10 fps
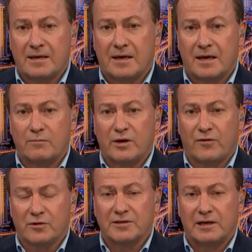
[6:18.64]
And we've
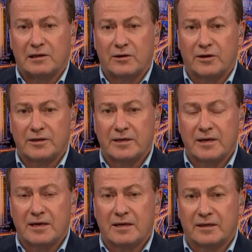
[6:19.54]
also learnt
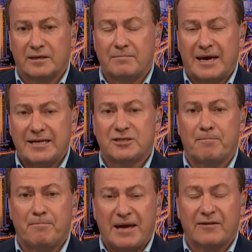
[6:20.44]
that the major
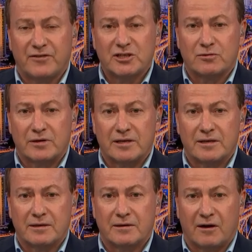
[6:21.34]
beneficiary
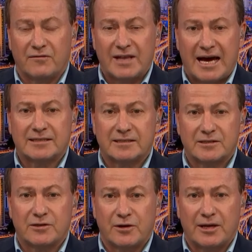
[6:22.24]
of
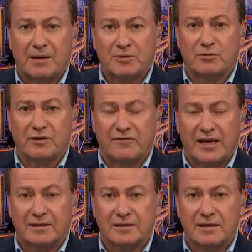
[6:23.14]
Nazis turning up to an
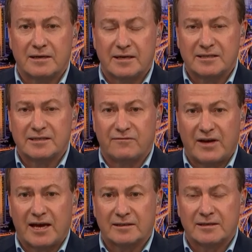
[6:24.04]
event is in
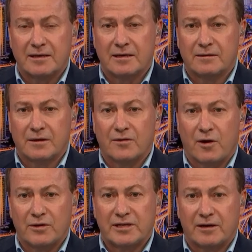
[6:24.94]
fact the
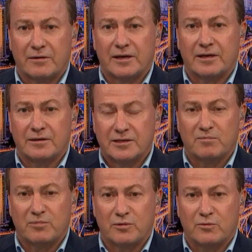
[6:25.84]
authoritarian
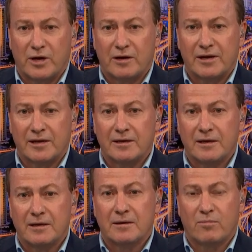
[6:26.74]
jackboot-wearing
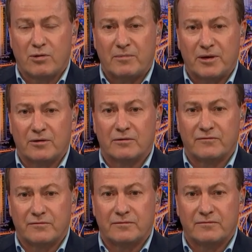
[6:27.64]
Premier
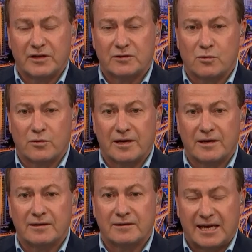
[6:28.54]
of
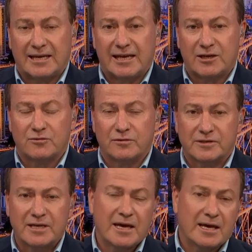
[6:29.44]
Victoria, Dan
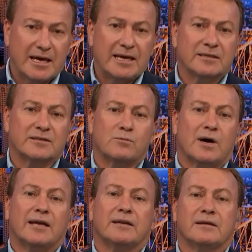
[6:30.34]
Andrews. He is the
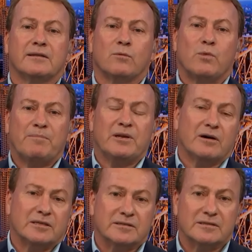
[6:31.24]
one that
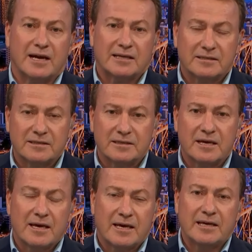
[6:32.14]
weaponises Nazis.
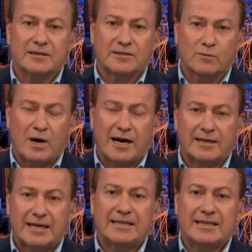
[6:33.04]
He is the
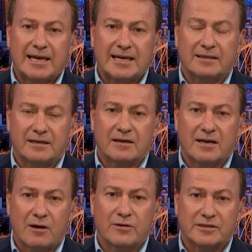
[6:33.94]
one, in the end, that
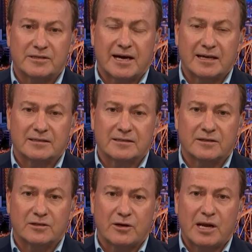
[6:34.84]
encourages Nazis
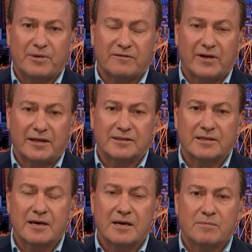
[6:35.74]
to turn up at
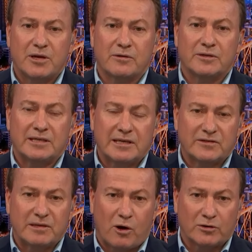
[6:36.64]
events because he
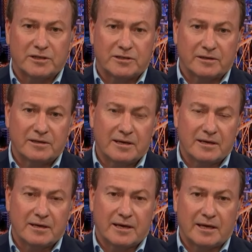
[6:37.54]
gives them oxygen
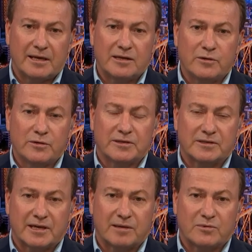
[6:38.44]
and he
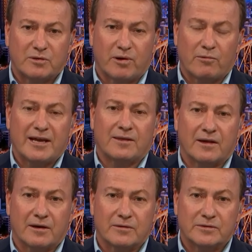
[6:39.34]
uses them to berate
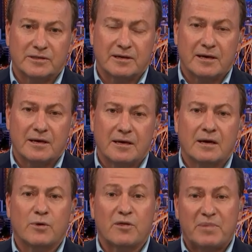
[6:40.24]
those
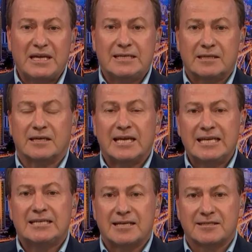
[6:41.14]
with opinions that
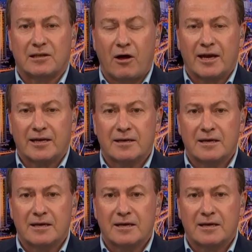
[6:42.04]
he doesn't like.